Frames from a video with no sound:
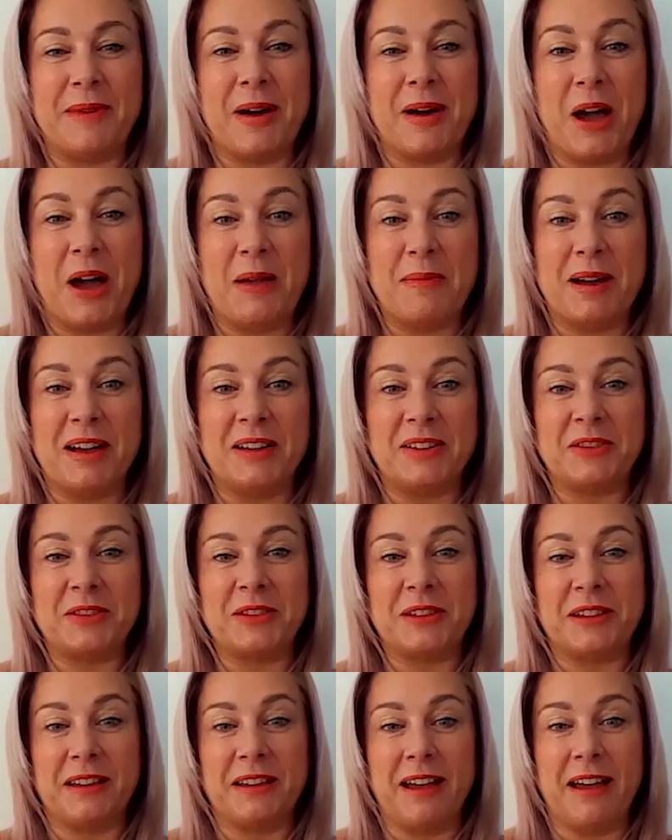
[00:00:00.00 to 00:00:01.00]
eye
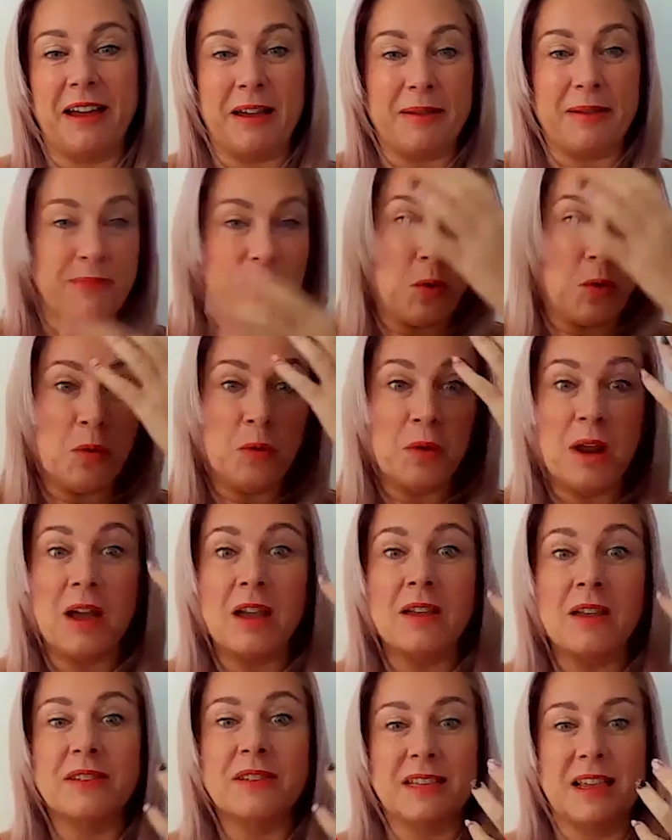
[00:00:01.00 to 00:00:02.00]
mask all
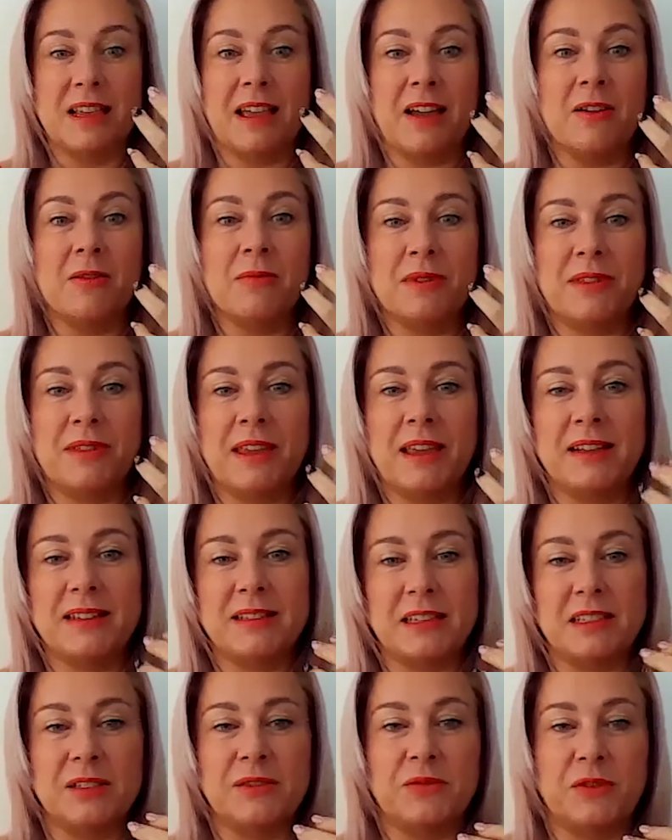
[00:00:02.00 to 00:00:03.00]
over to help with the
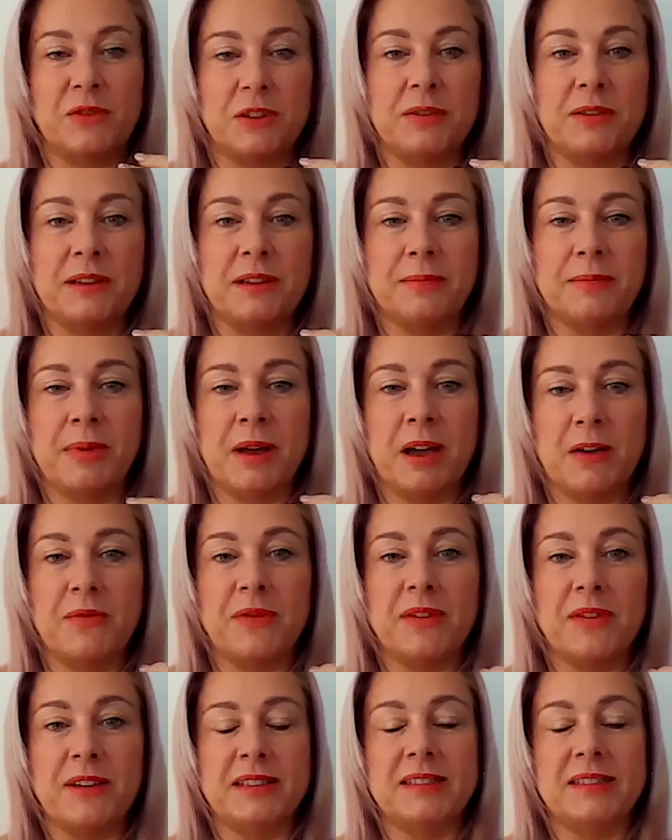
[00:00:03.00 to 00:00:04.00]
excess fluid and
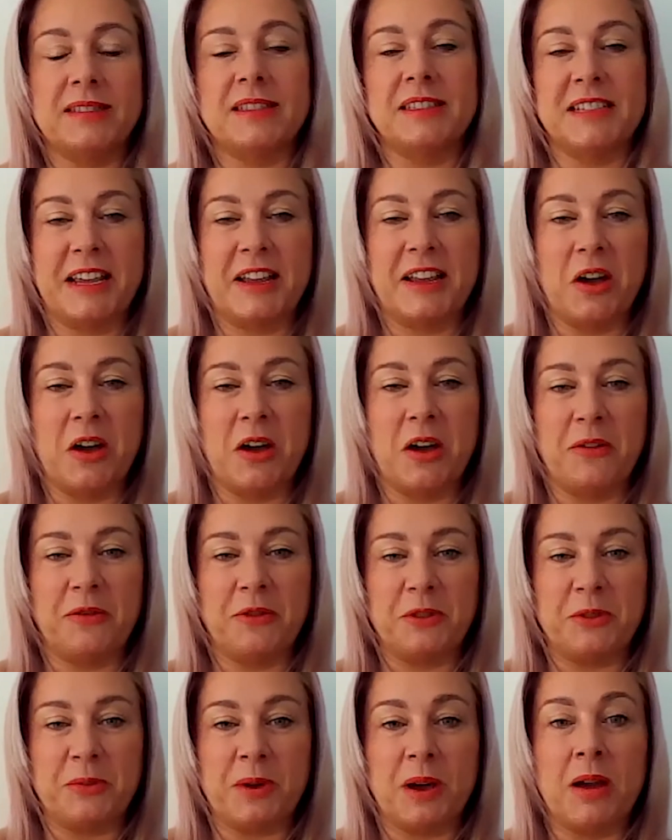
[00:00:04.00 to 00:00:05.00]
puffiness the day
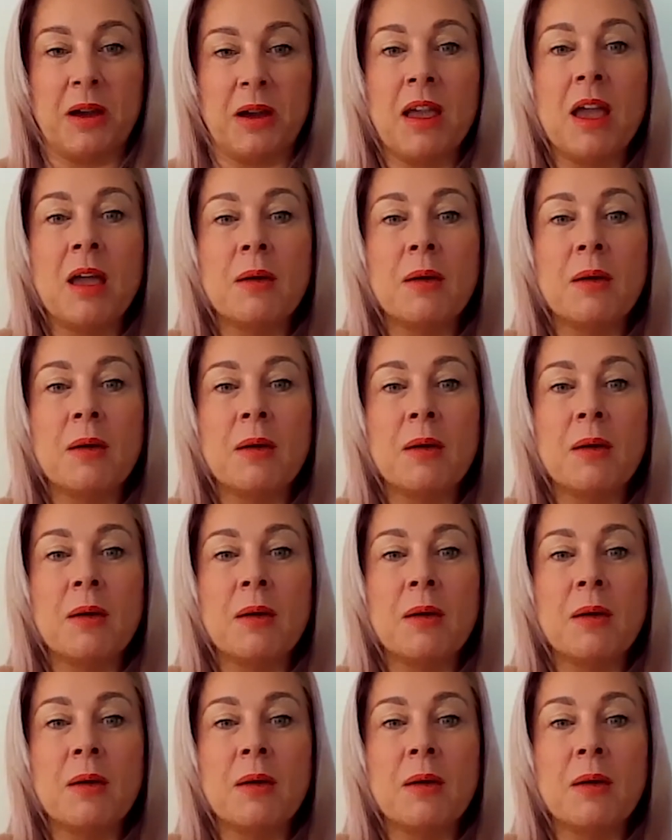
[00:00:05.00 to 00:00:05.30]
after as well.